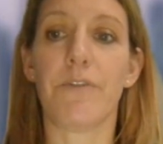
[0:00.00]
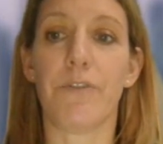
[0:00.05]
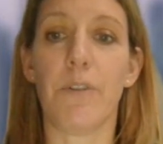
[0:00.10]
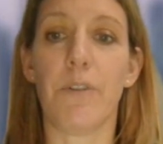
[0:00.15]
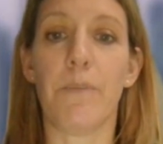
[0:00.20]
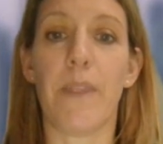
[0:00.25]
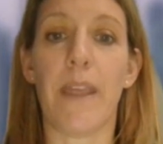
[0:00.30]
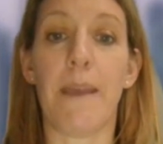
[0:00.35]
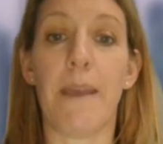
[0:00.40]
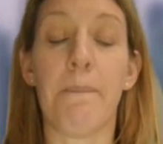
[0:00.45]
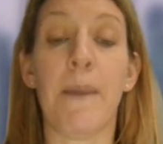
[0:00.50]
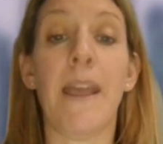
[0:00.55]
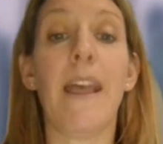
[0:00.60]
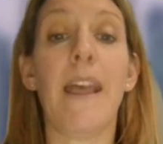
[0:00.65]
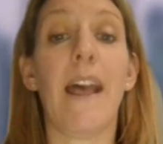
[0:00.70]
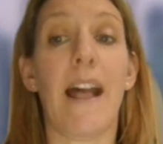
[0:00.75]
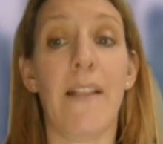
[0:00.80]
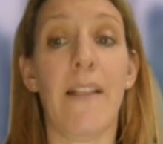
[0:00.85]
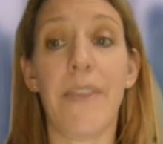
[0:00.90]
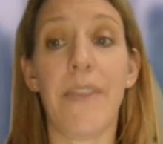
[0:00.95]
from them,
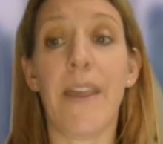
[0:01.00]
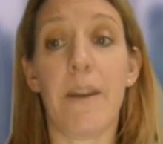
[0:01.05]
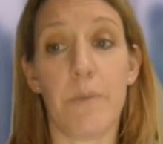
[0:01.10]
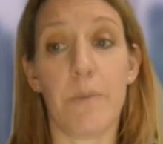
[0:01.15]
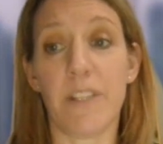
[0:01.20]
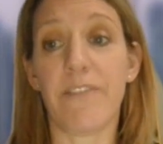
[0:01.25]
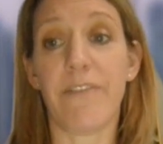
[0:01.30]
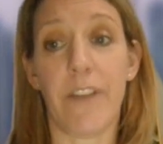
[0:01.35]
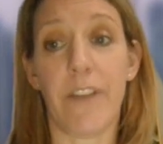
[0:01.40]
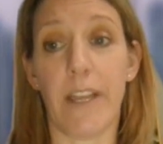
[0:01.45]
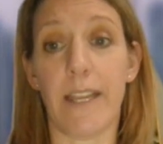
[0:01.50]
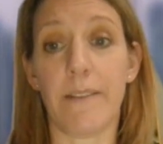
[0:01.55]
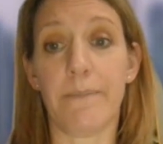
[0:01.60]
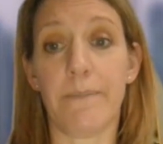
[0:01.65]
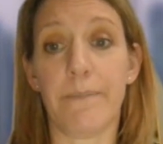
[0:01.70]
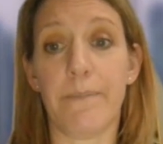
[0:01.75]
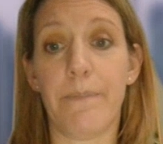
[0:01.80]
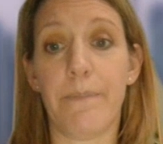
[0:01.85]
and that was fine.